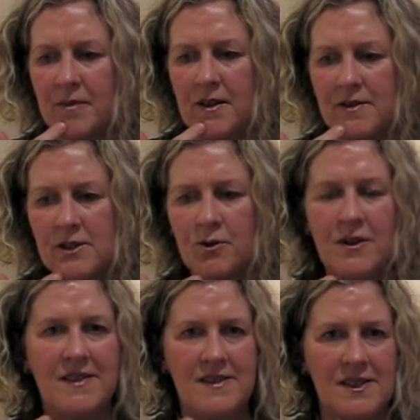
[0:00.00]
It's called
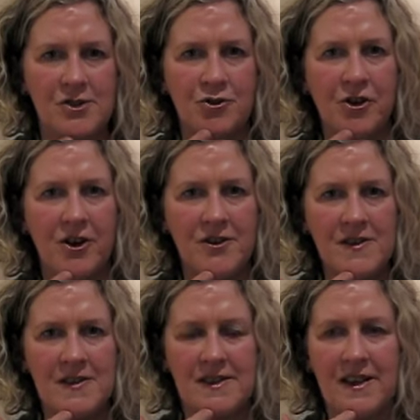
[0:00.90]
Ancestral
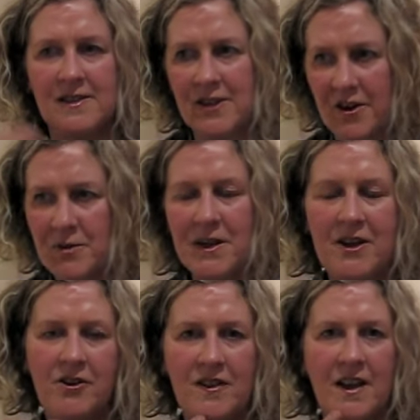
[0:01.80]
Ghosts, and it's going to be
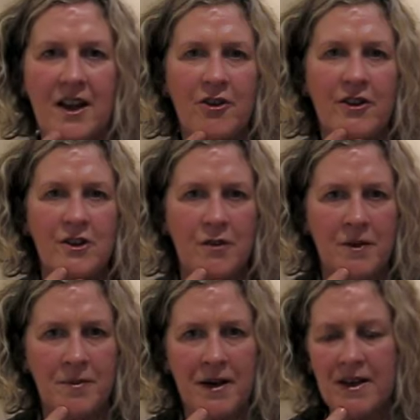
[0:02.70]
here at the gallery in
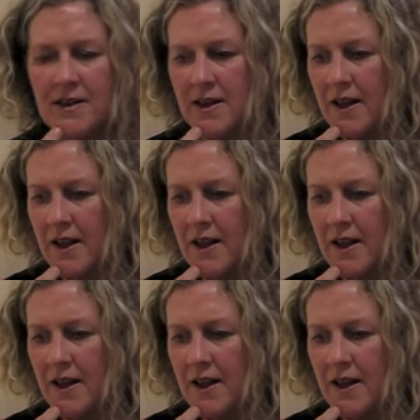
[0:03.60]
November,